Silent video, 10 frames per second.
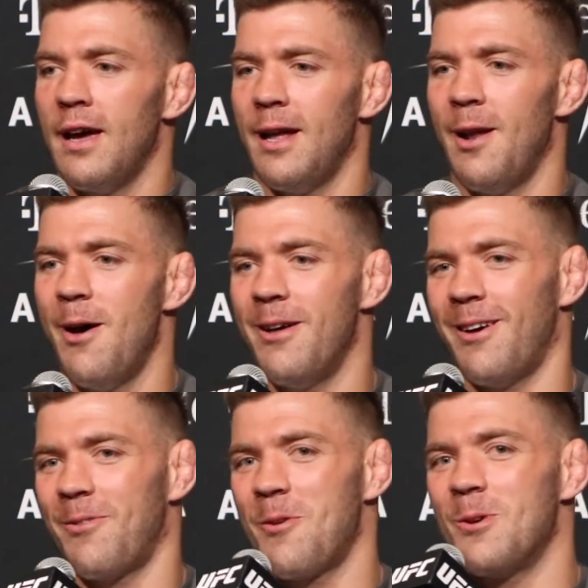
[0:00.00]
And
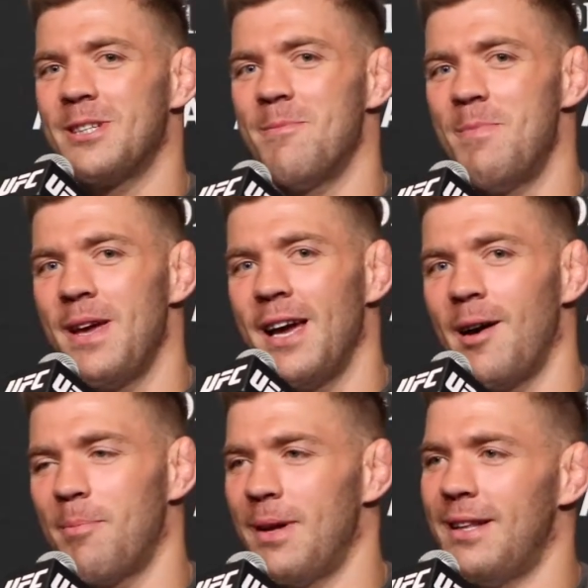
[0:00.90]
of course, the big
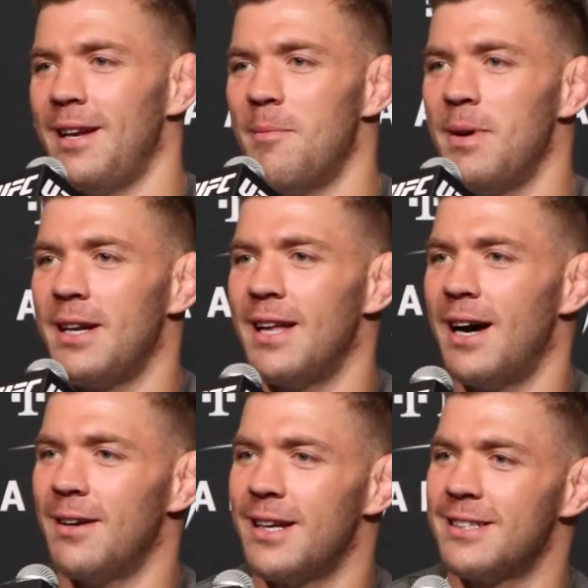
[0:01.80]
up and then the big
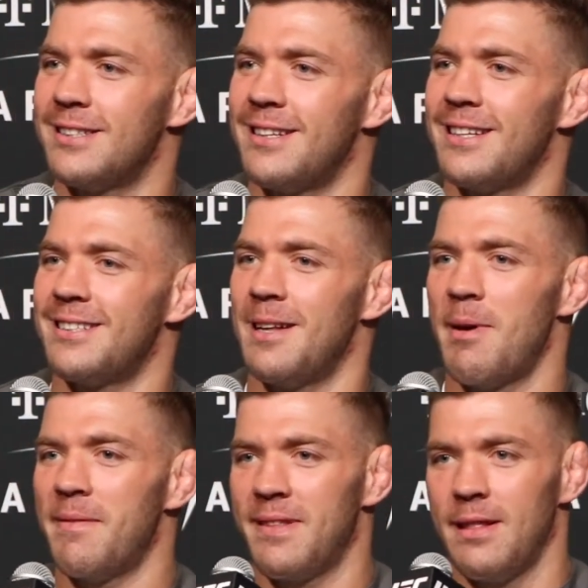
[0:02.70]
down. That's
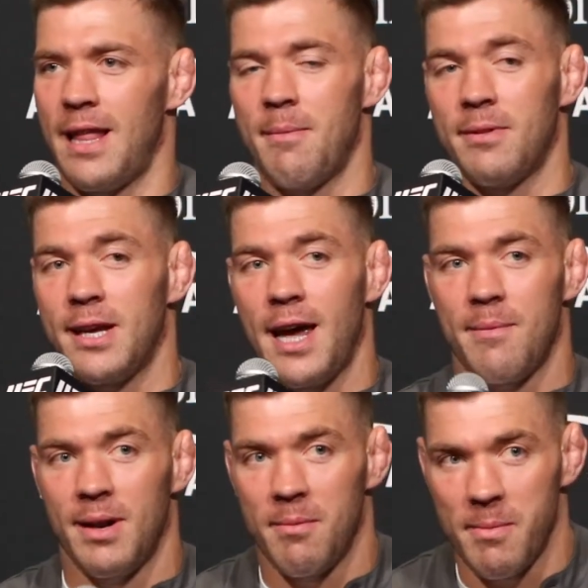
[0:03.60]
the name of the game
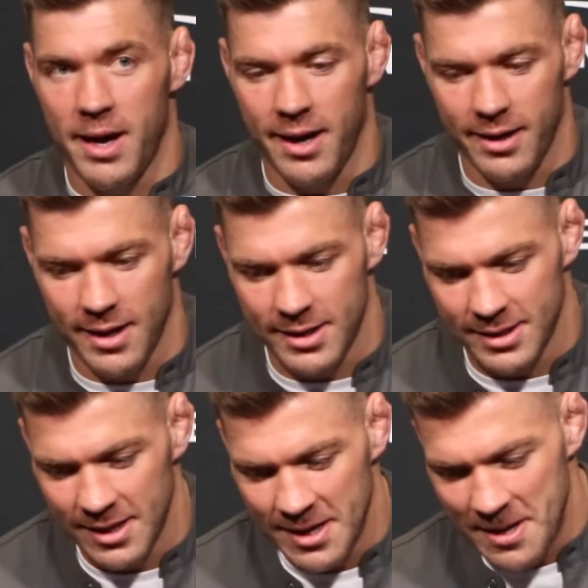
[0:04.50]
in MMA, I
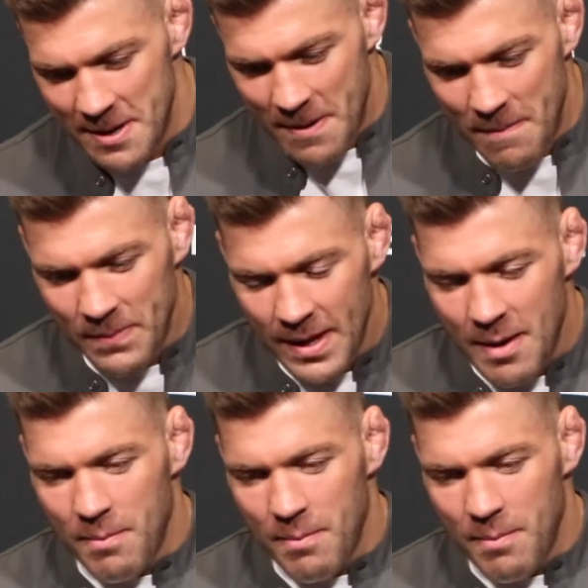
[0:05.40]
guess.